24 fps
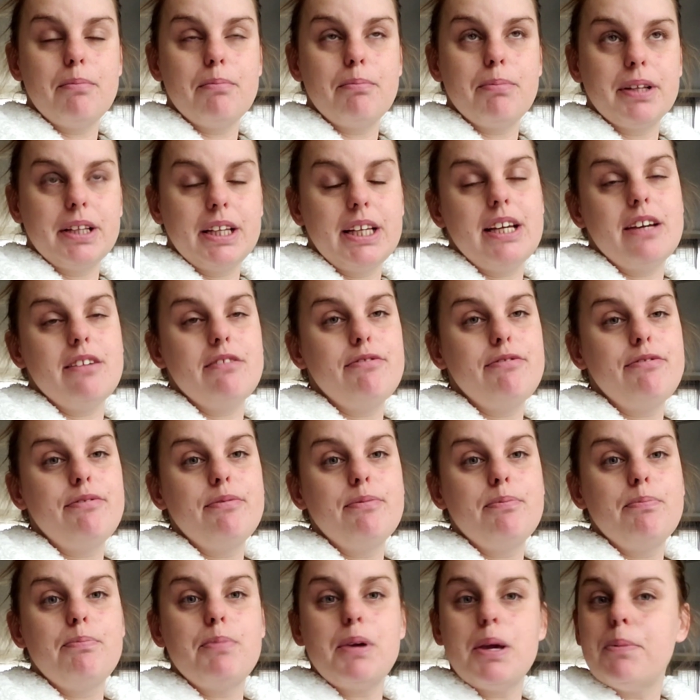believe
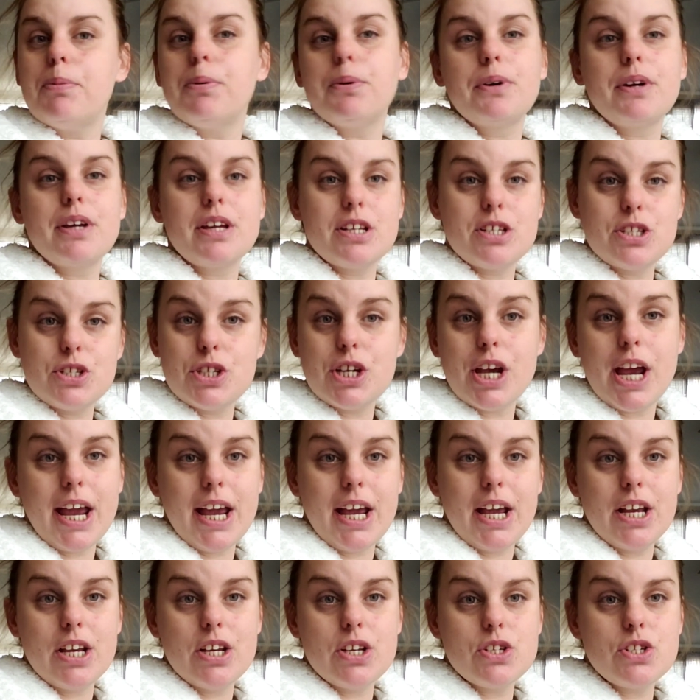people can
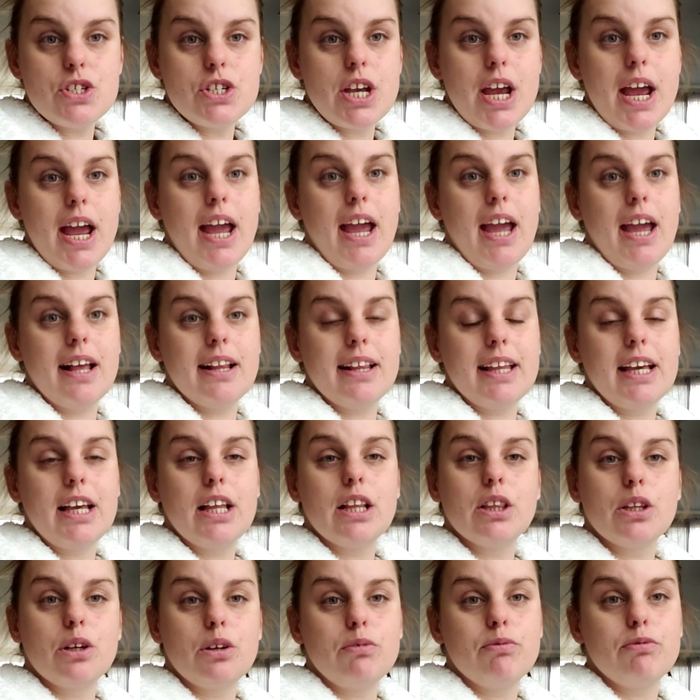change and they
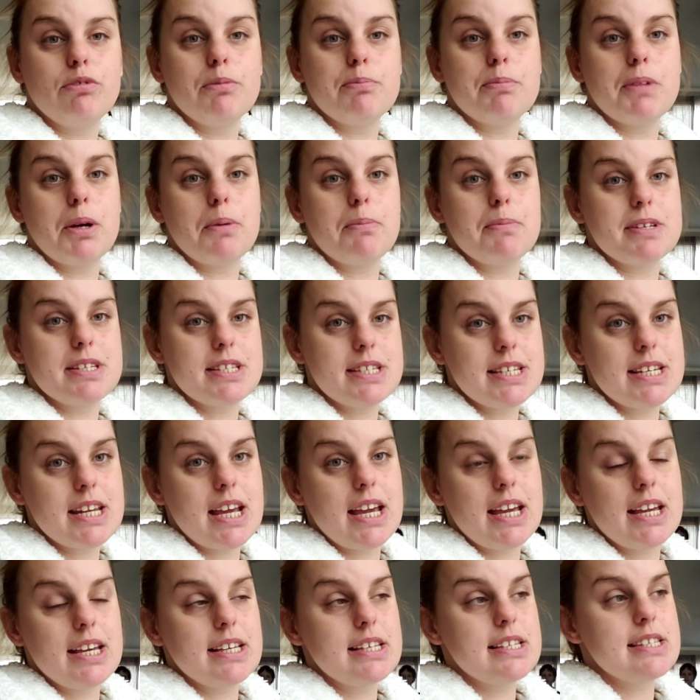can learn from their
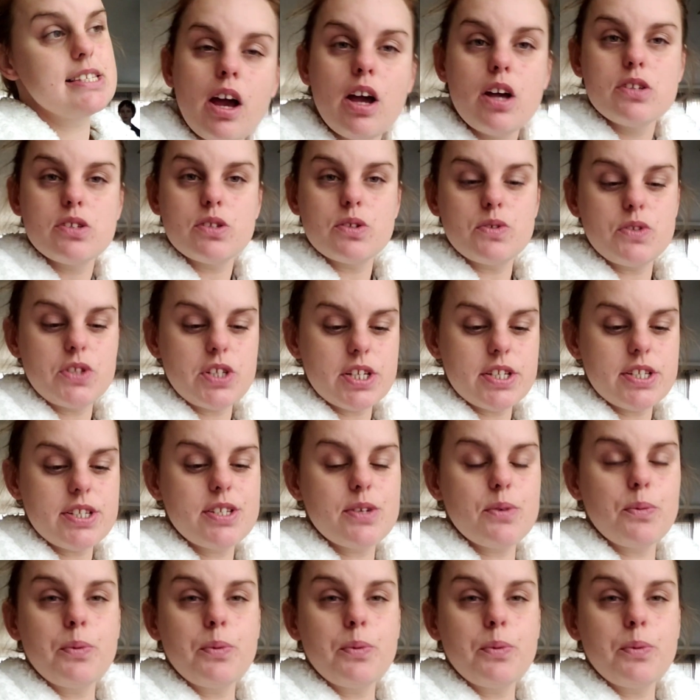mistakes. So just